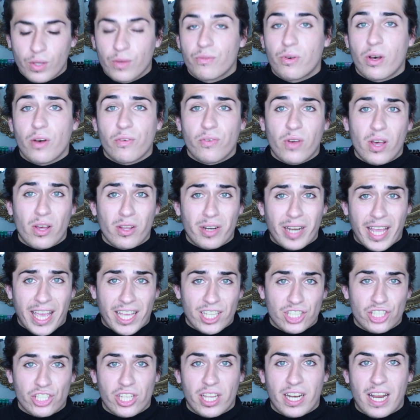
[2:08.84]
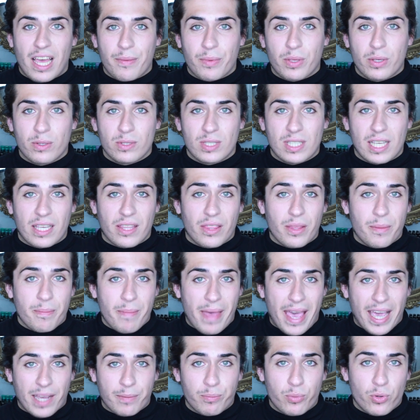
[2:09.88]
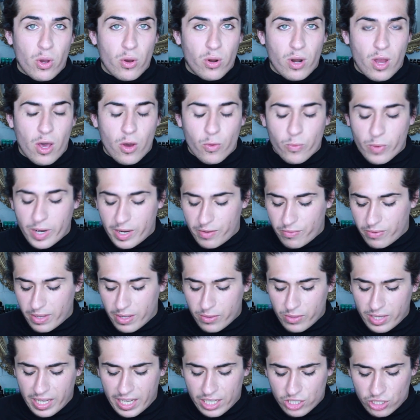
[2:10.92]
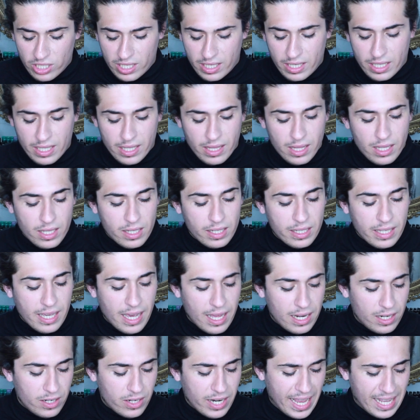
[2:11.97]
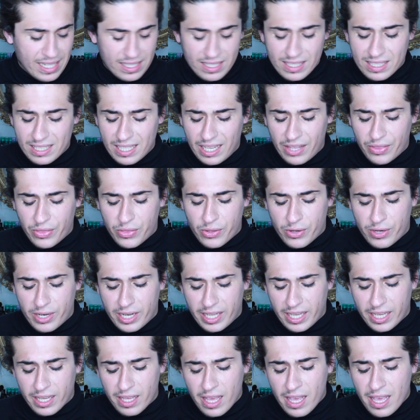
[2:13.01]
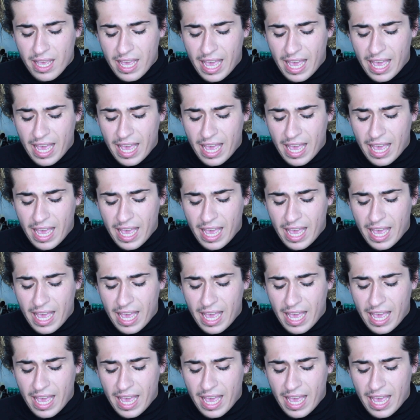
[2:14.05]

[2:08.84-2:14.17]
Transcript: For foundation, I'm using the MAC Pro Longwear foundation in the color NC30.